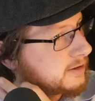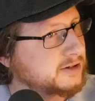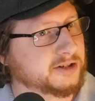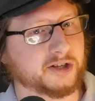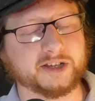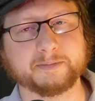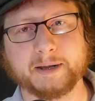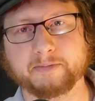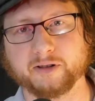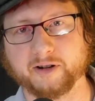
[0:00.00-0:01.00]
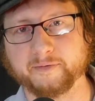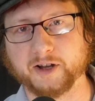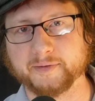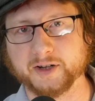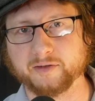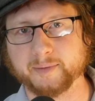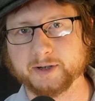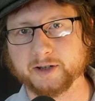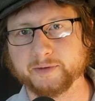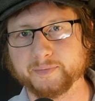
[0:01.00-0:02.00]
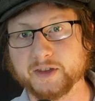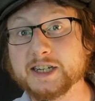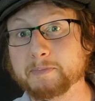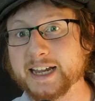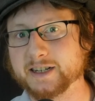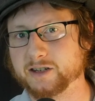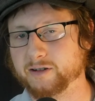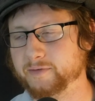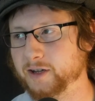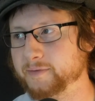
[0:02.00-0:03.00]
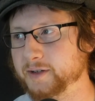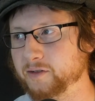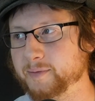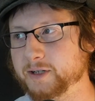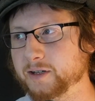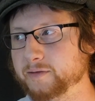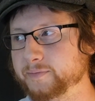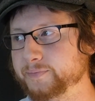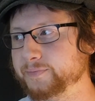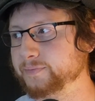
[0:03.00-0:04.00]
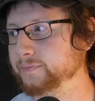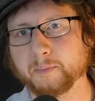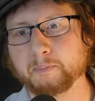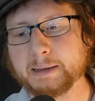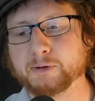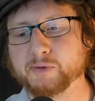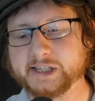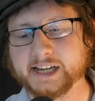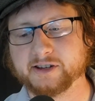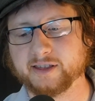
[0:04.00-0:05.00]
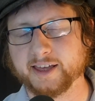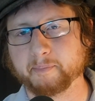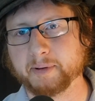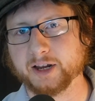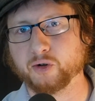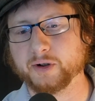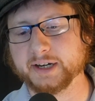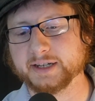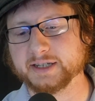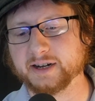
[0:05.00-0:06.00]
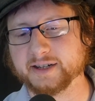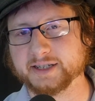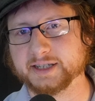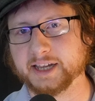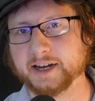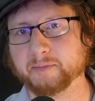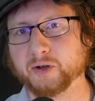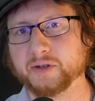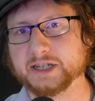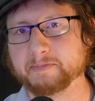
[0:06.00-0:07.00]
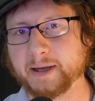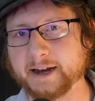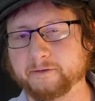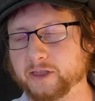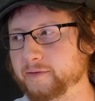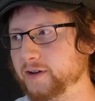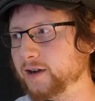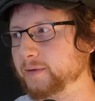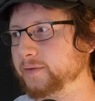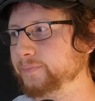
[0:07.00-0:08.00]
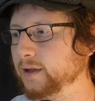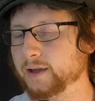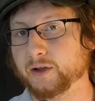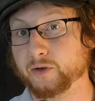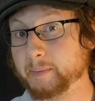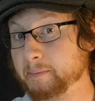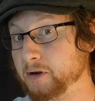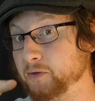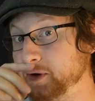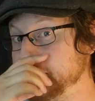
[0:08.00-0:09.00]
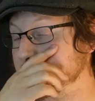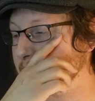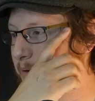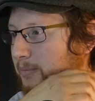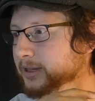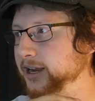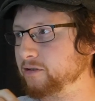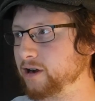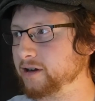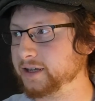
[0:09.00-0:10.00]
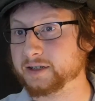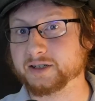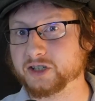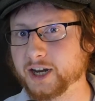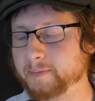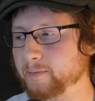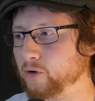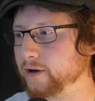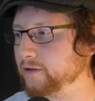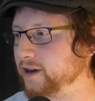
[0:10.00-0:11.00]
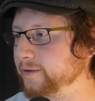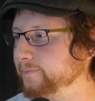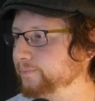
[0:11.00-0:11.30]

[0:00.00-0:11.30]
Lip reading: So these people are involved in crypto. These banks are involved in crypto. People will tell you that Bitcoin is not sustainable, it's bad for the environment. Remember we talked about BlackRock and JP Morgan, right?